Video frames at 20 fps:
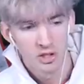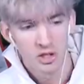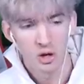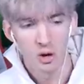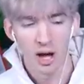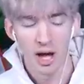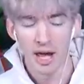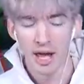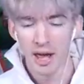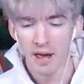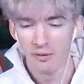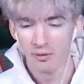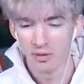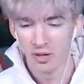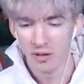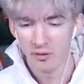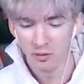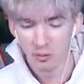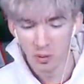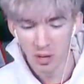So I have
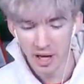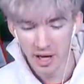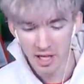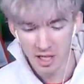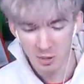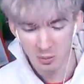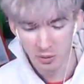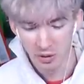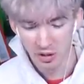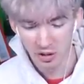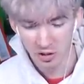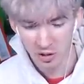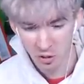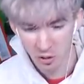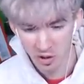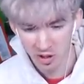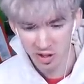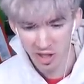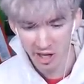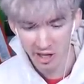left Bloxburg to
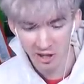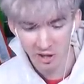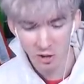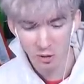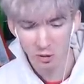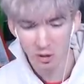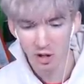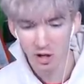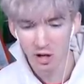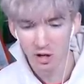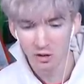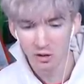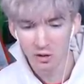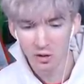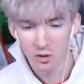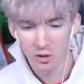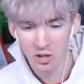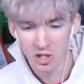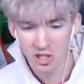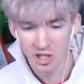attend to a, a
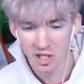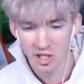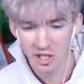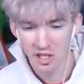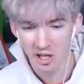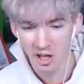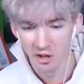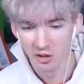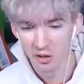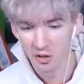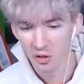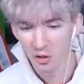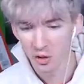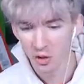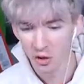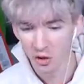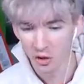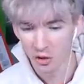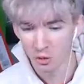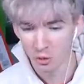new city, a new
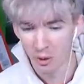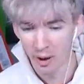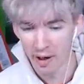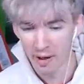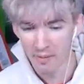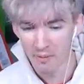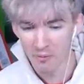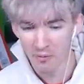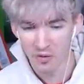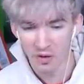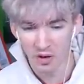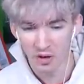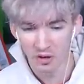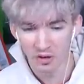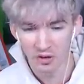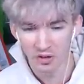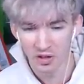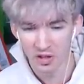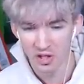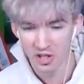
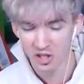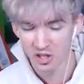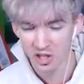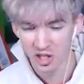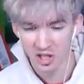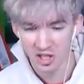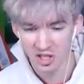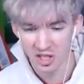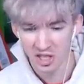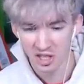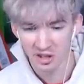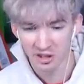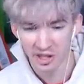crime-filled, disgusting